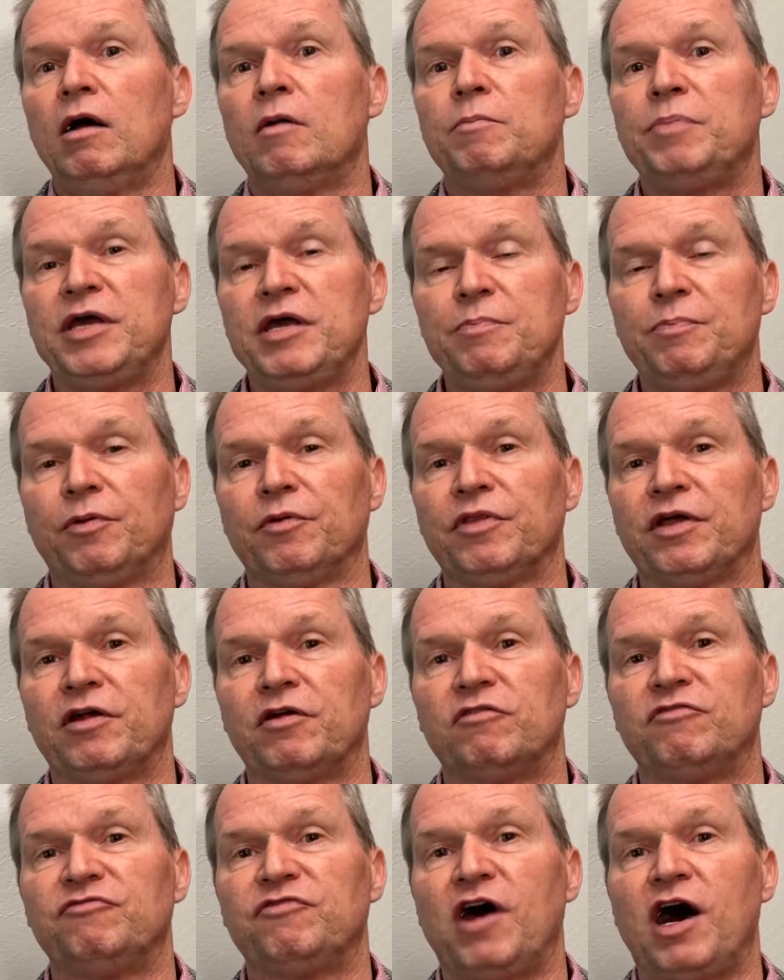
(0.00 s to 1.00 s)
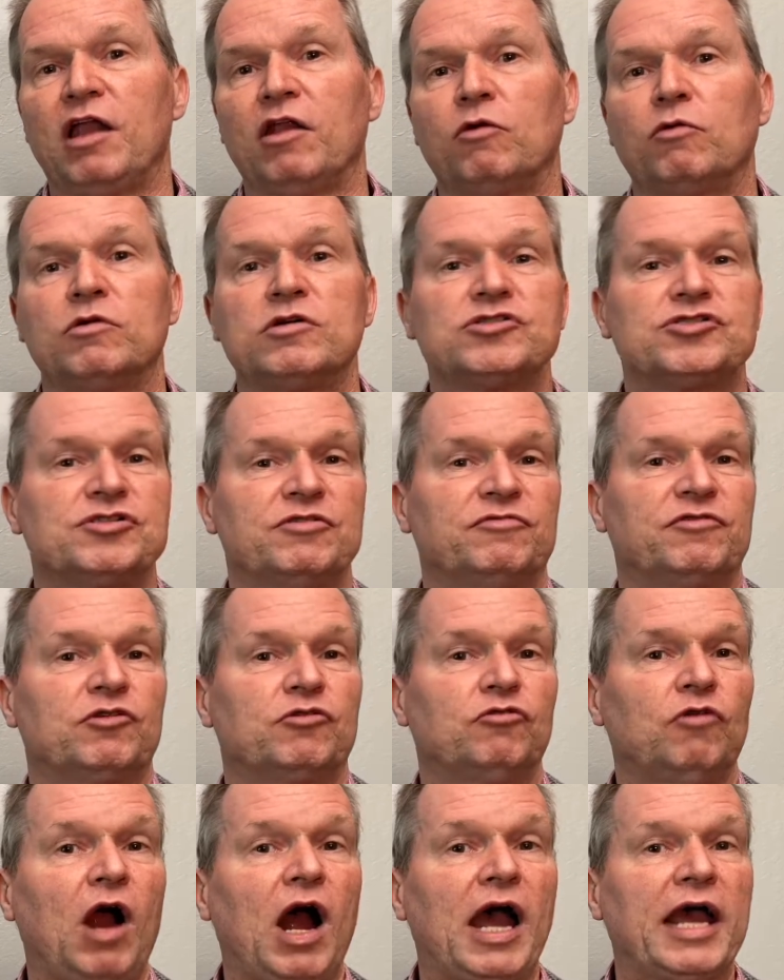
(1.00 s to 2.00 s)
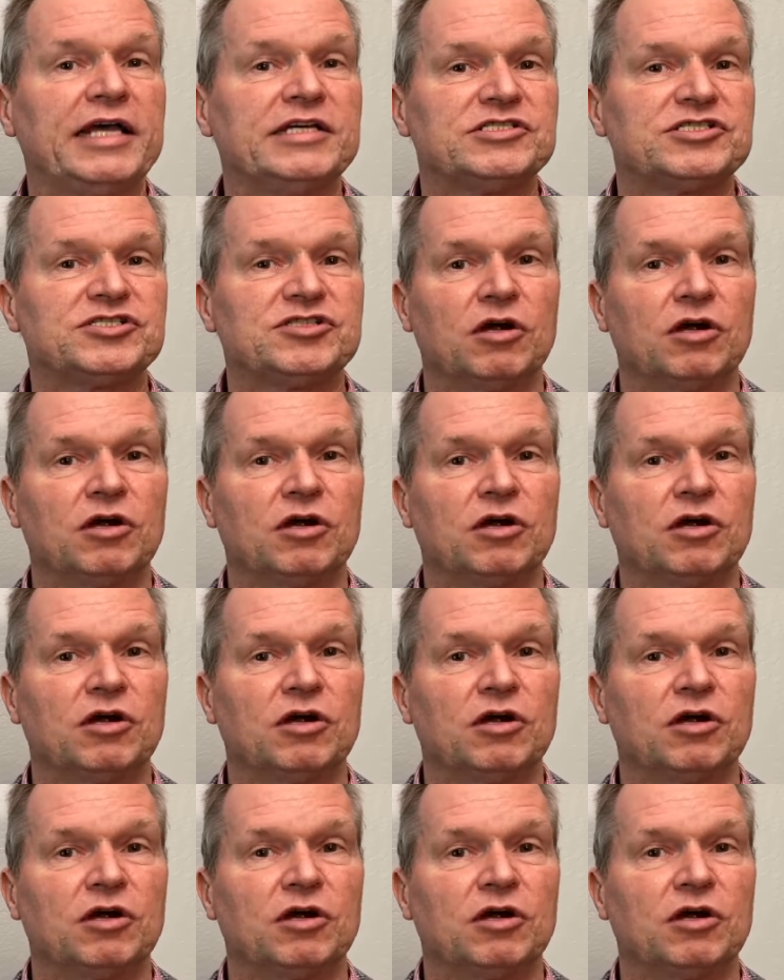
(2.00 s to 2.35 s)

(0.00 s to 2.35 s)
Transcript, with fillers: people that are followers of Christ